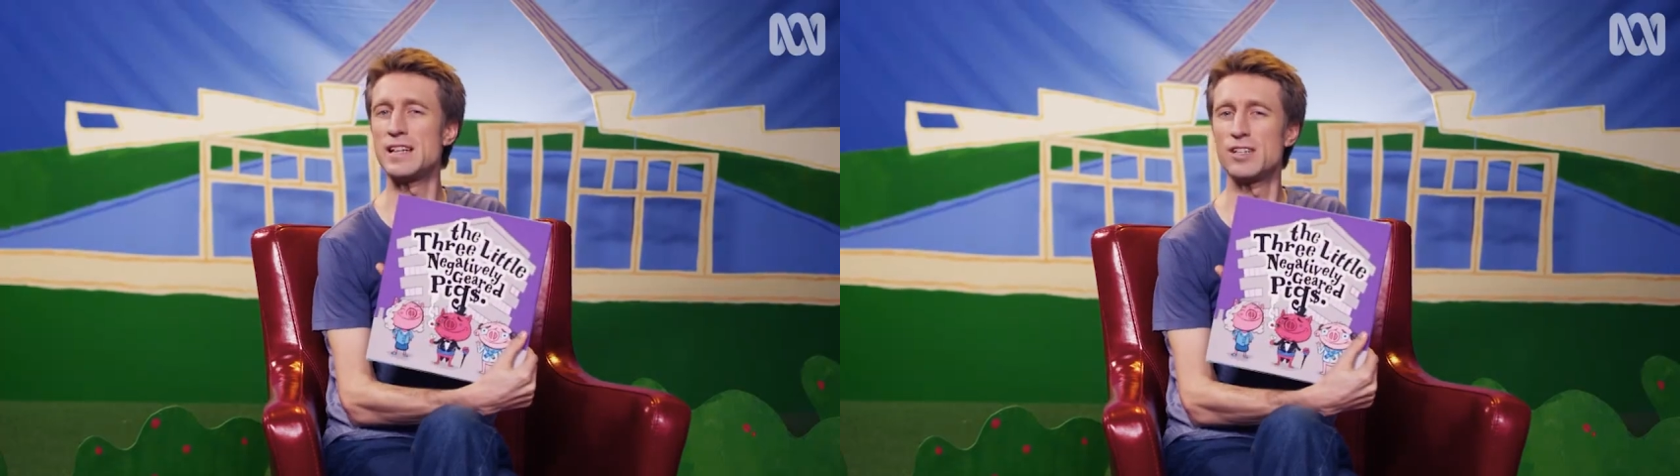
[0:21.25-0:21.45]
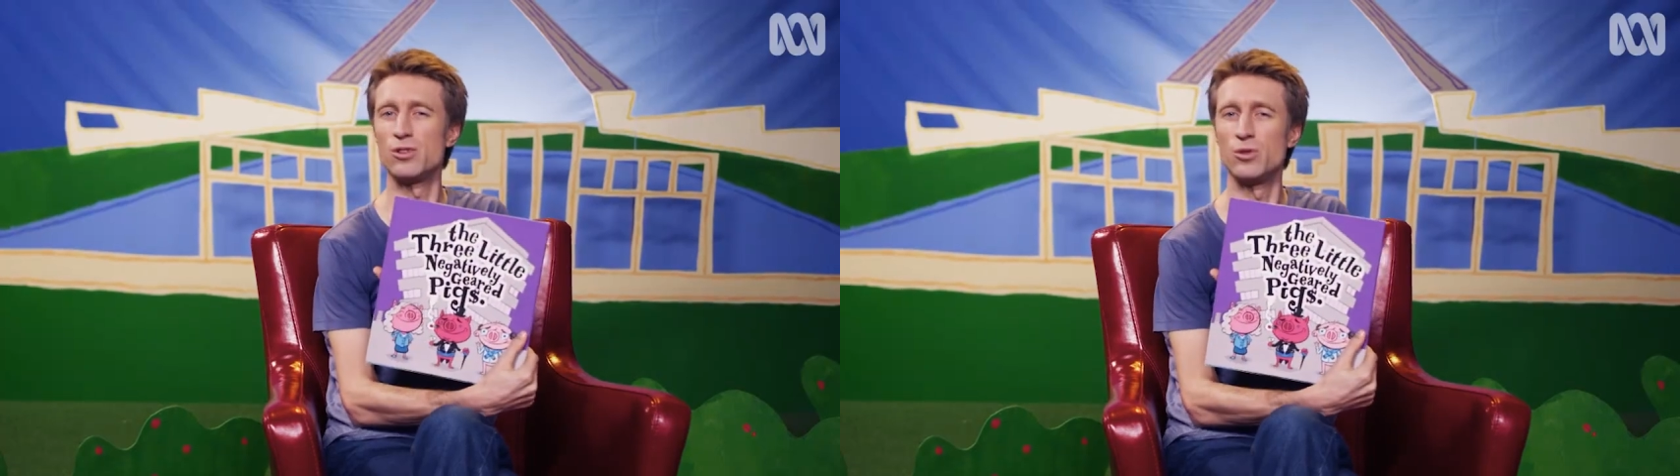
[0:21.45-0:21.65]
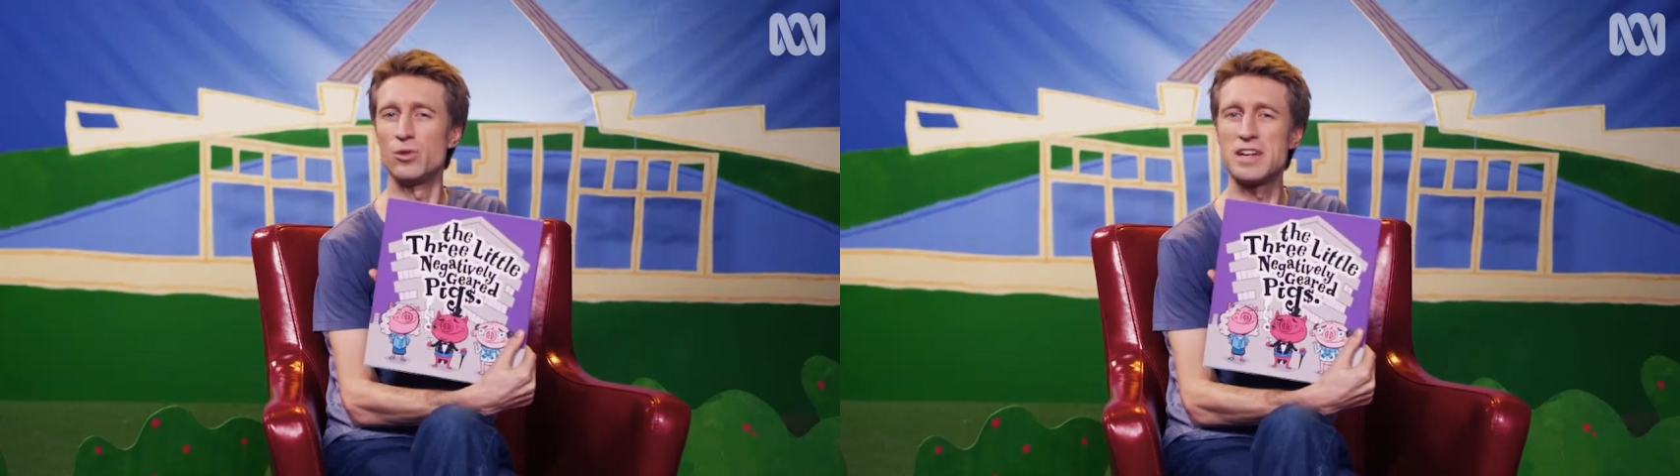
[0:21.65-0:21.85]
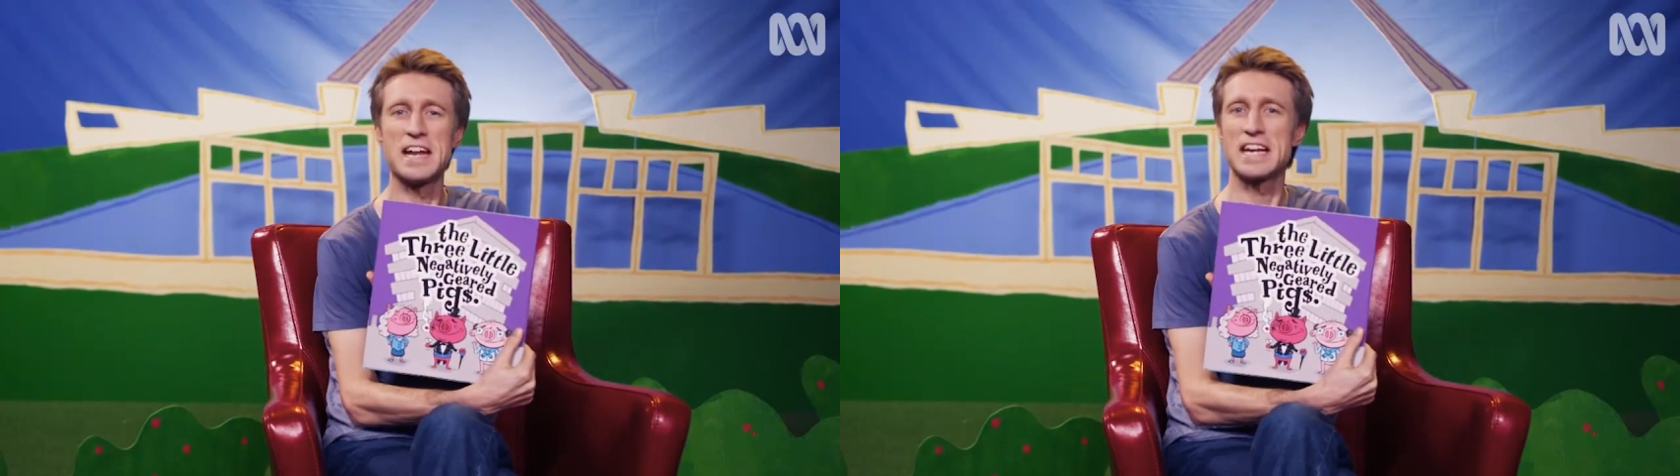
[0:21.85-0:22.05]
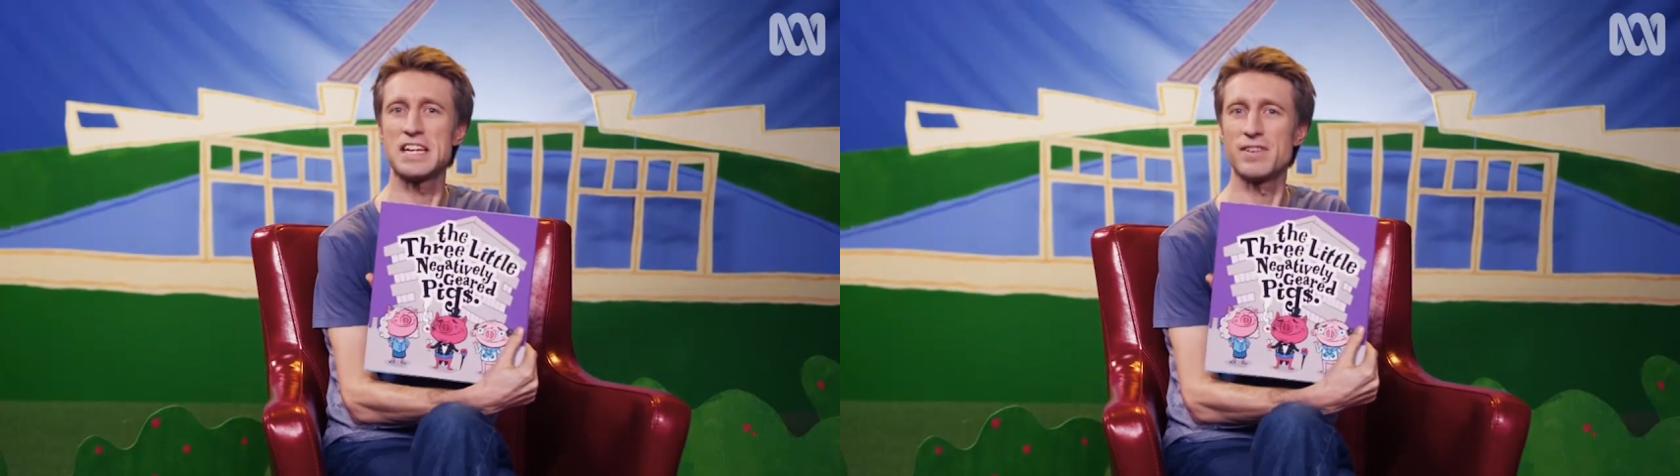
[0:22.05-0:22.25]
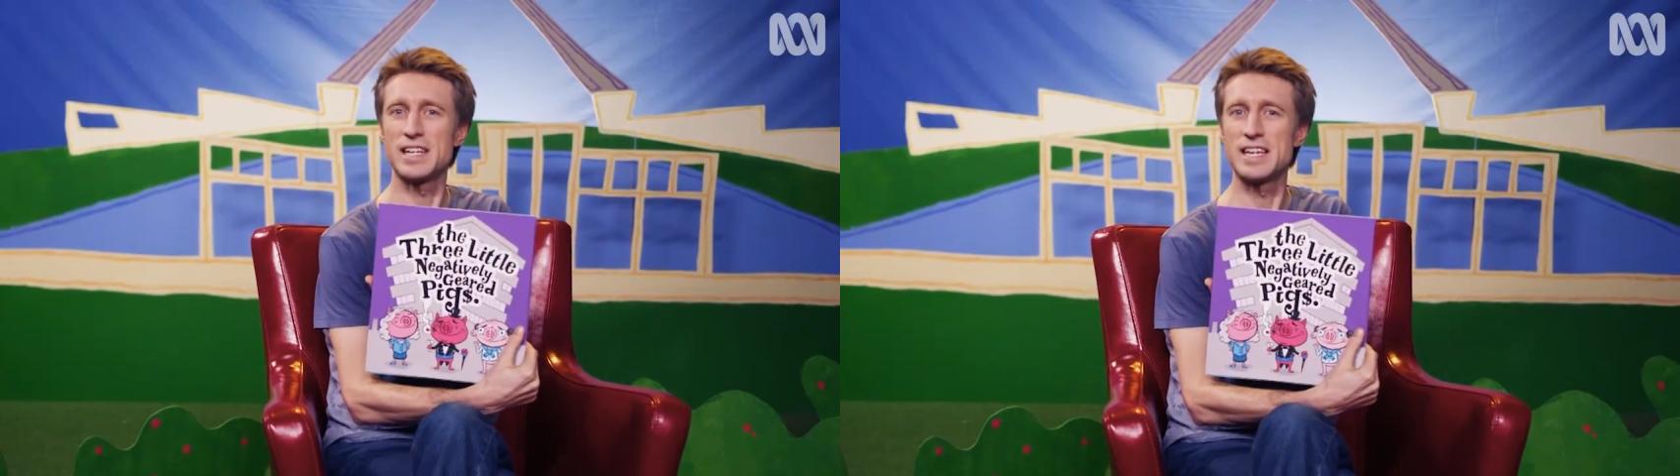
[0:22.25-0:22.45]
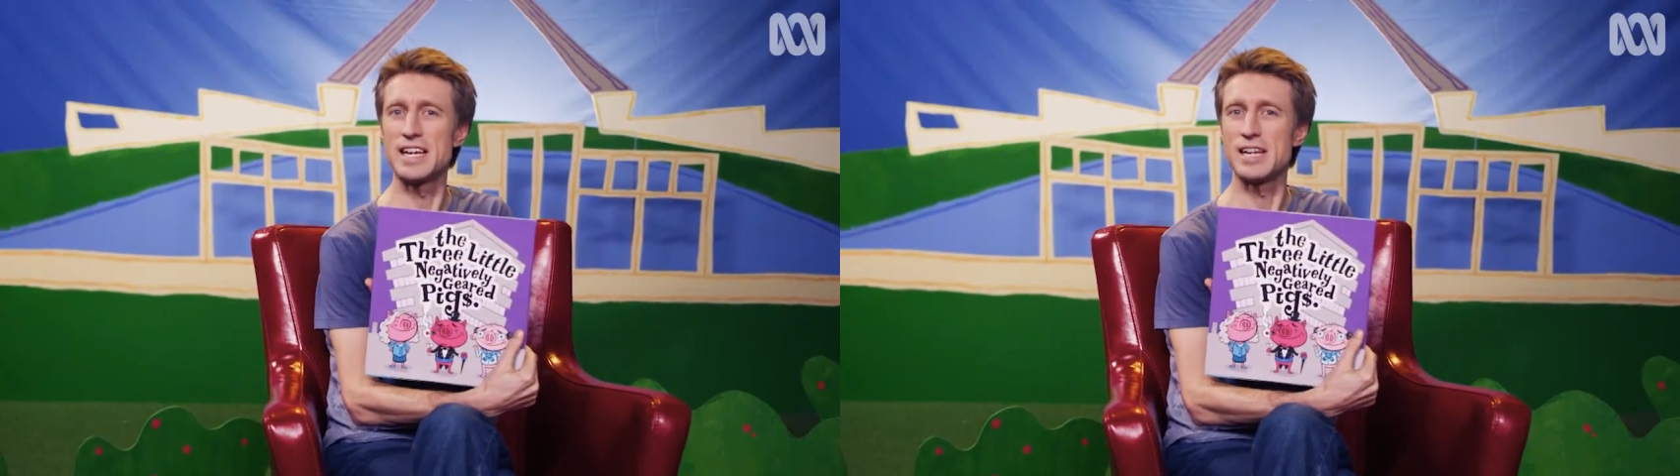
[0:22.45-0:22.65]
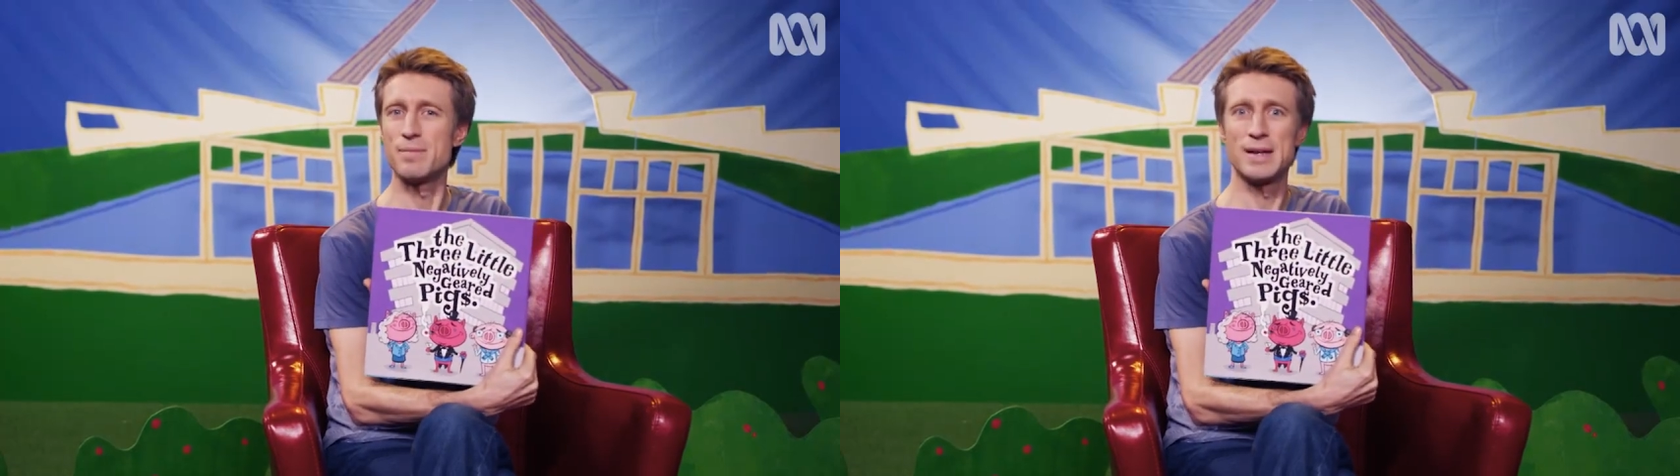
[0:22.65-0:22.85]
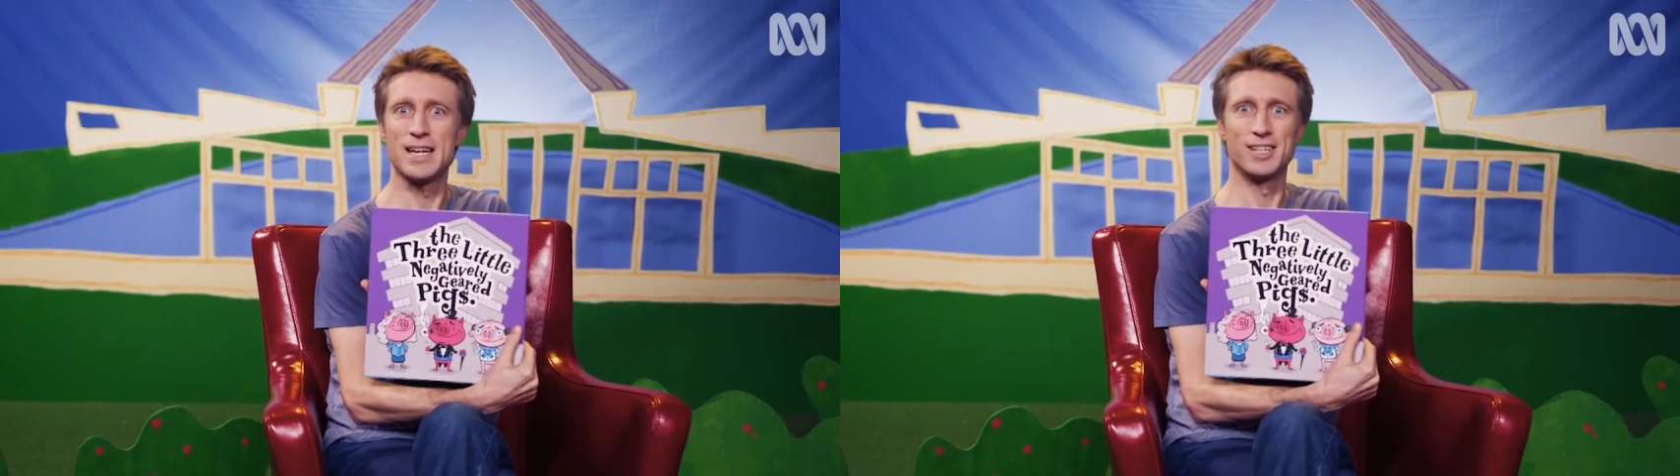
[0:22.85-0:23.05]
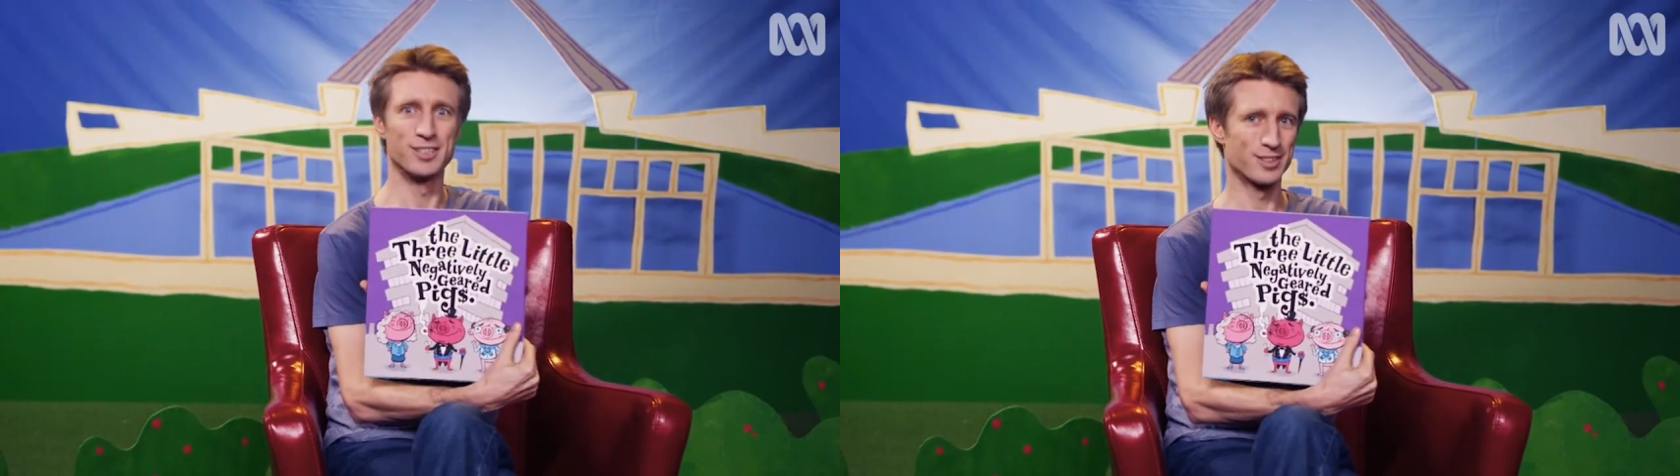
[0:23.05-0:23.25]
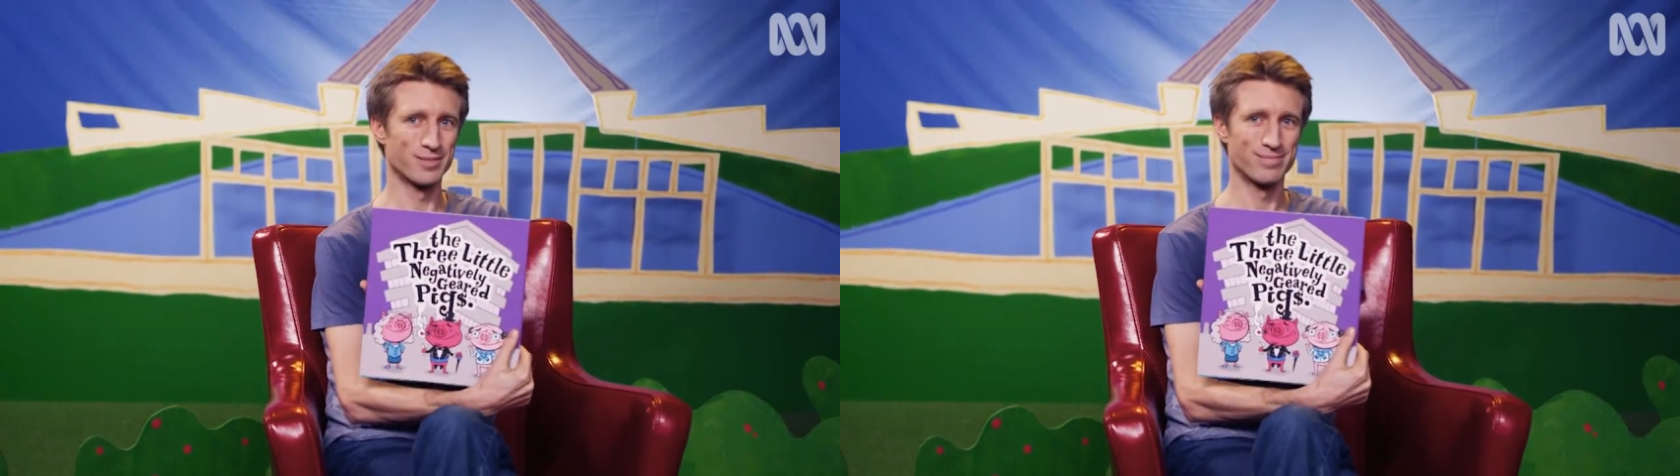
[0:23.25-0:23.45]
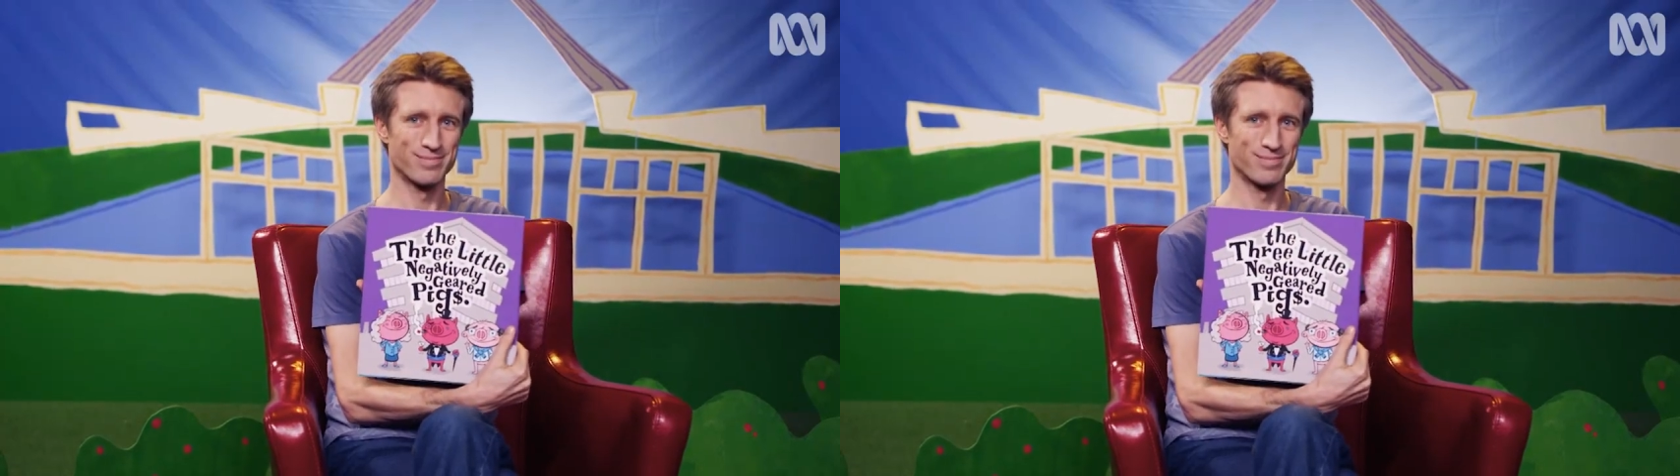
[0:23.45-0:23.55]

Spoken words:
little negatively geared pigs.